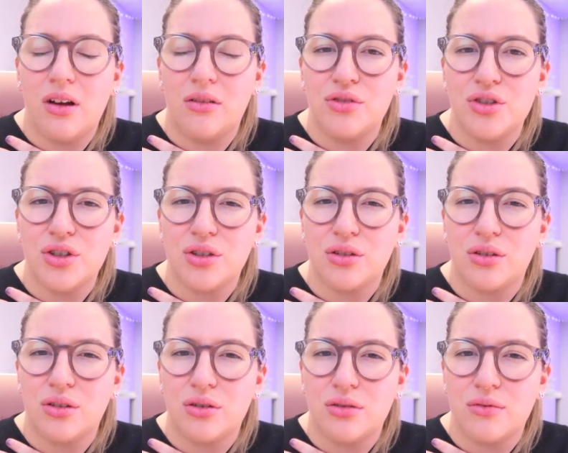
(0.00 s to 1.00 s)

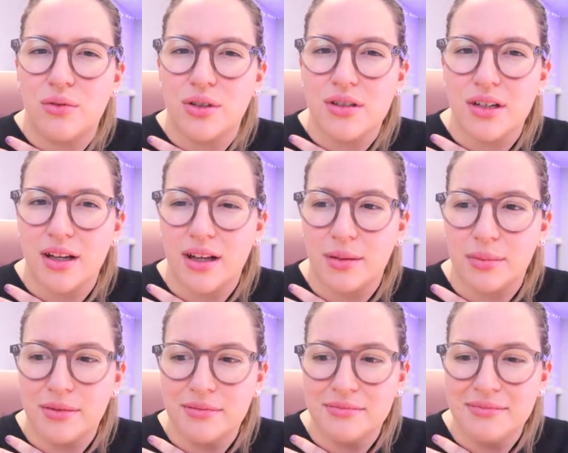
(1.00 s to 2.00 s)
unsure of what's going to
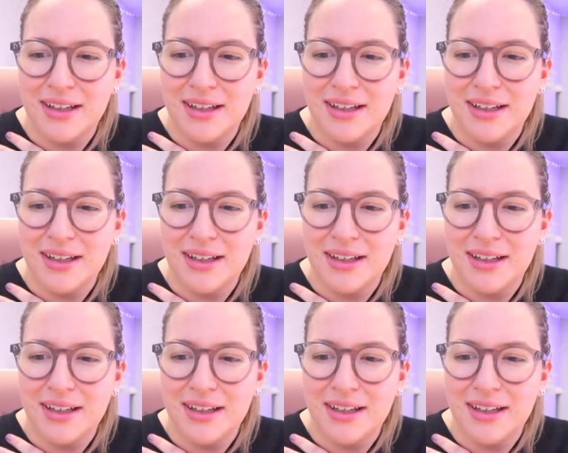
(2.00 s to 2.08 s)
happen.